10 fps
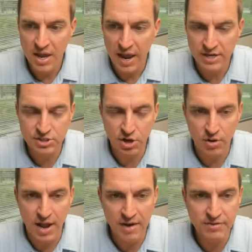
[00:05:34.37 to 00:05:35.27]
And
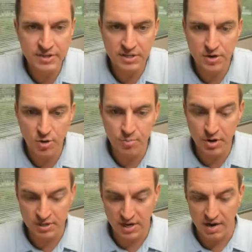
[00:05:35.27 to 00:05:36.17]
so every single
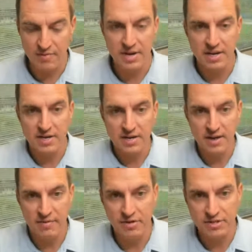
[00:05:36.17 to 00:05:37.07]
book that I read,
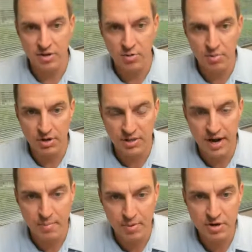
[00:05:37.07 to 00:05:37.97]
every single book
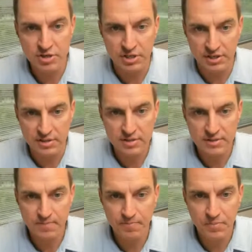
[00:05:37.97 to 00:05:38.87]
that I
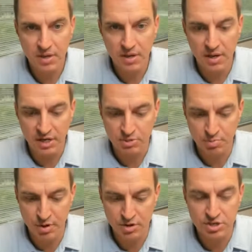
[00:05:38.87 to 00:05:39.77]
purchase is
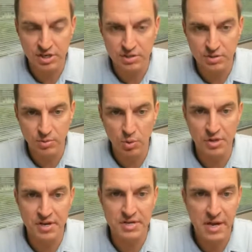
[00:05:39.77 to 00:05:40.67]
purchased
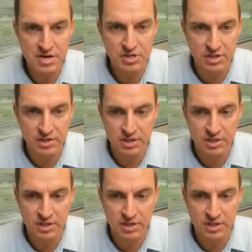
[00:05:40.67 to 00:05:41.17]
with intention.